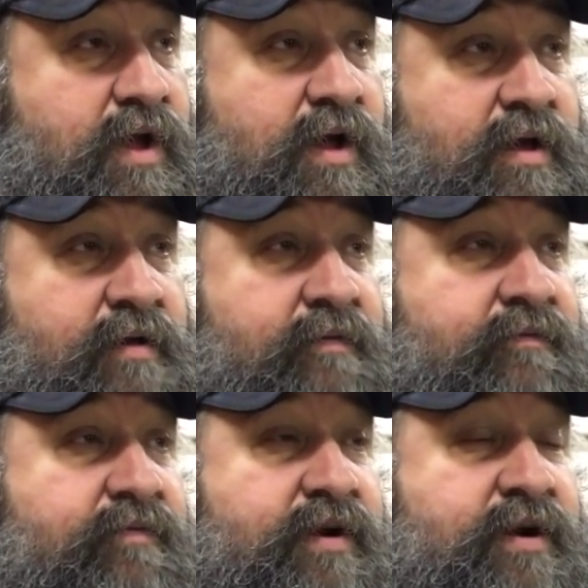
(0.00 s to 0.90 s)
I have
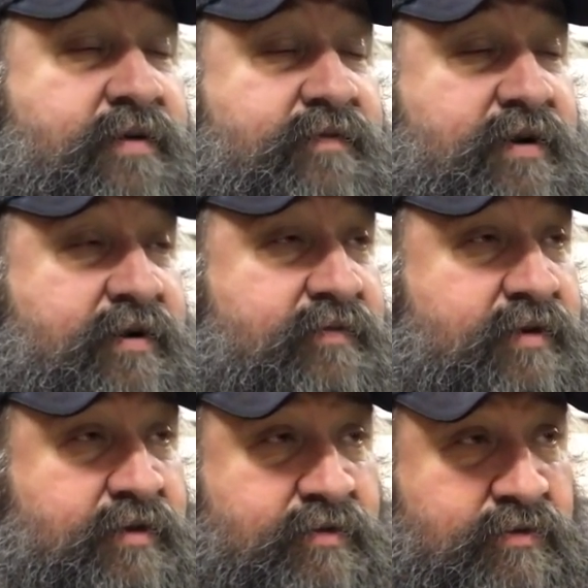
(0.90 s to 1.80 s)
very, very,
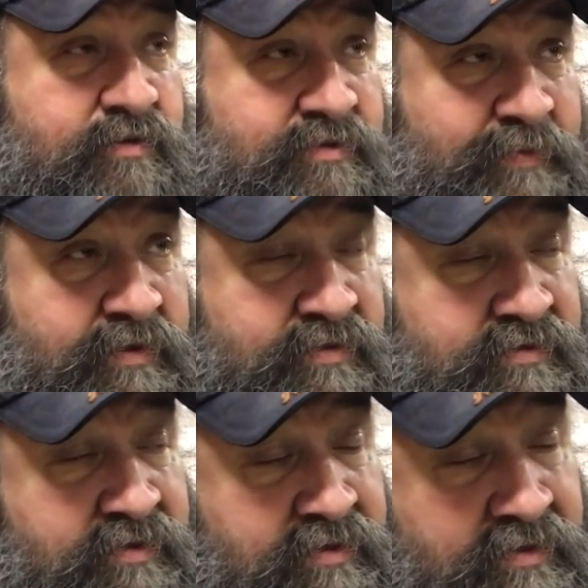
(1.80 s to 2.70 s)
very little
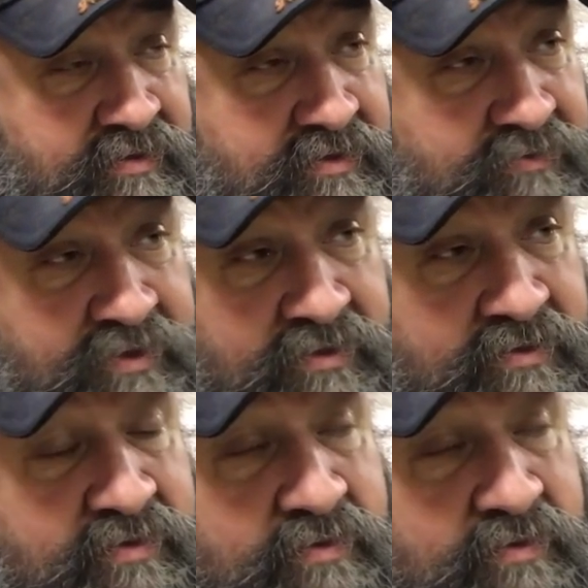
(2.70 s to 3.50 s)
experience on an English wheel.